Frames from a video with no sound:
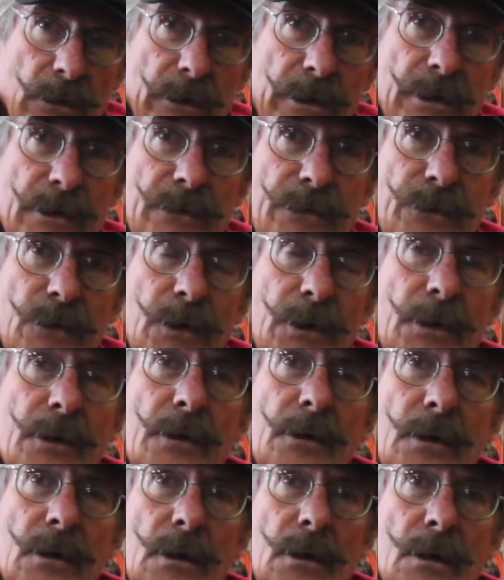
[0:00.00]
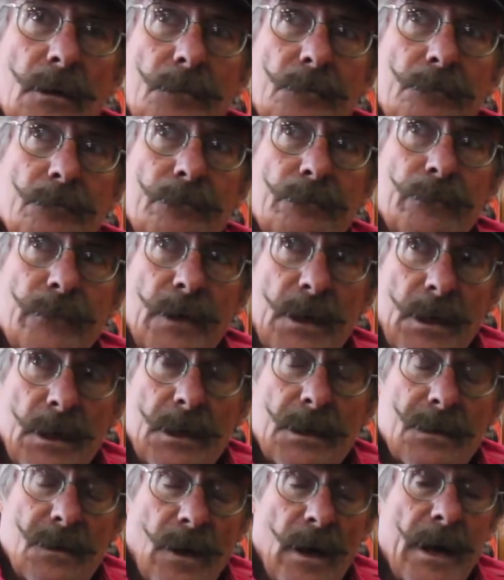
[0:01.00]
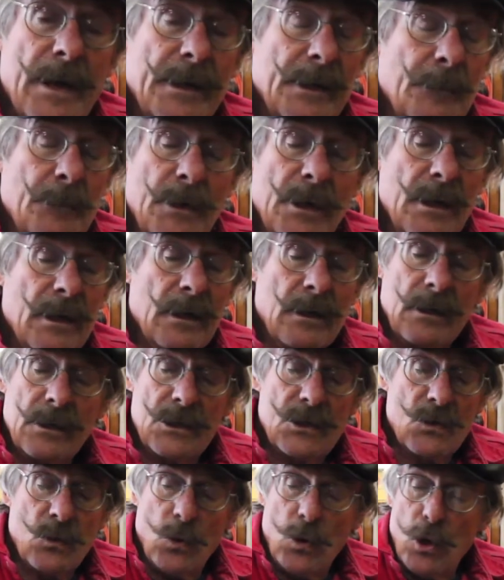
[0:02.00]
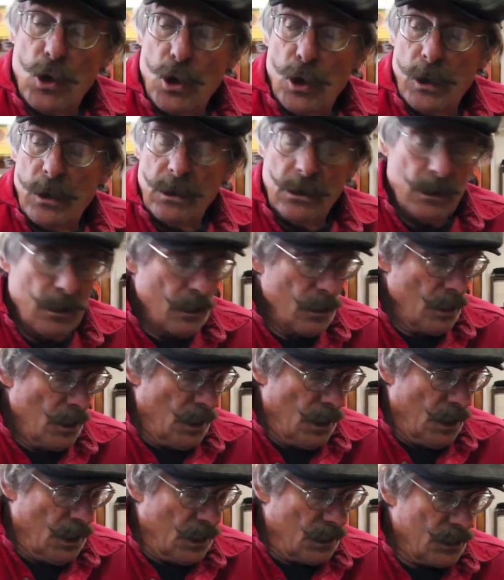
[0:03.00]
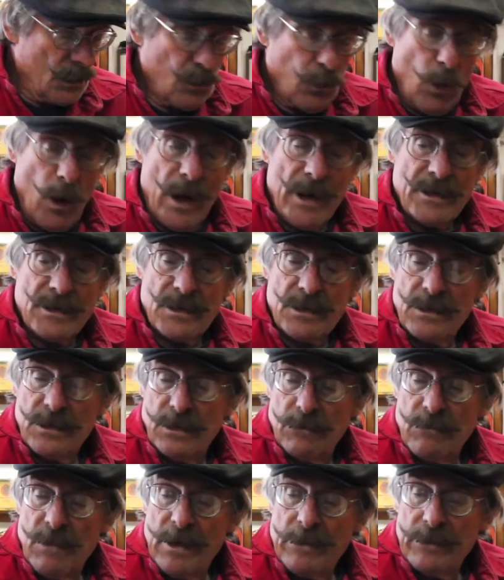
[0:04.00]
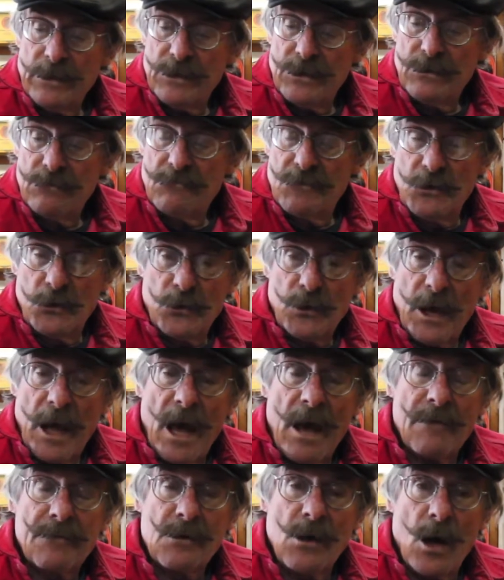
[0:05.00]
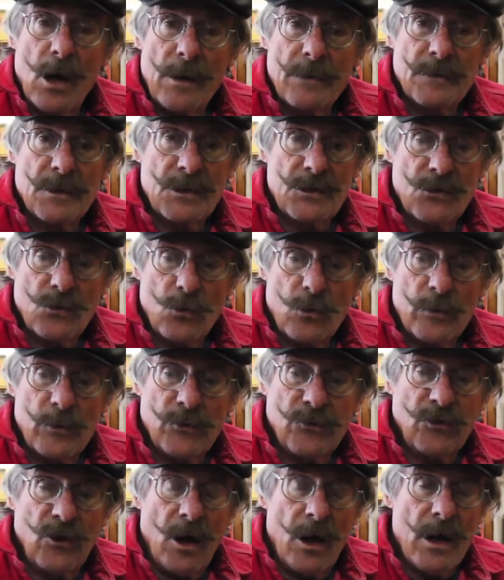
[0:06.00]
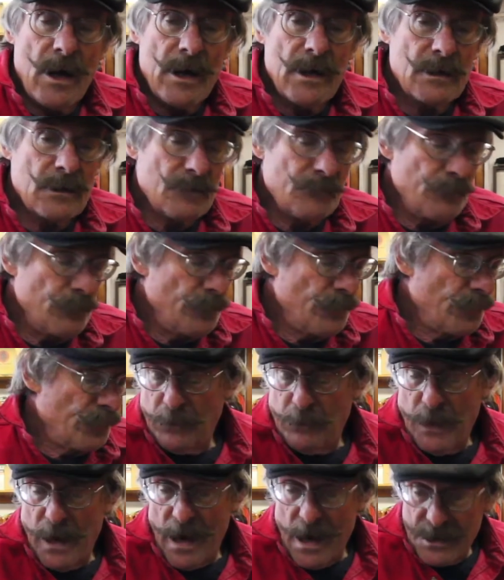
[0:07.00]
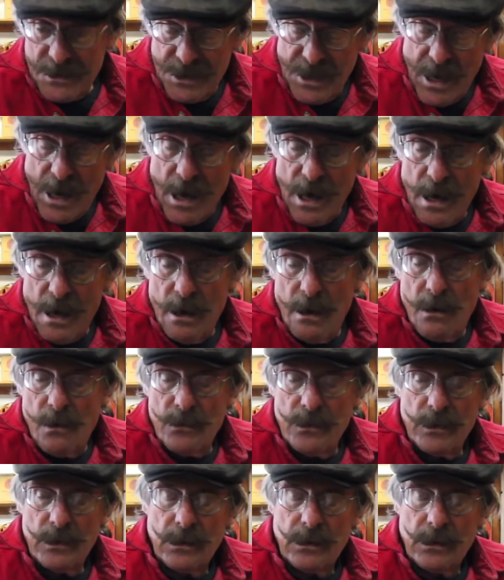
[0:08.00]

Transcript: his foot and his leg immediately swole twice to maybe 2.5 times its normal size. Passed out,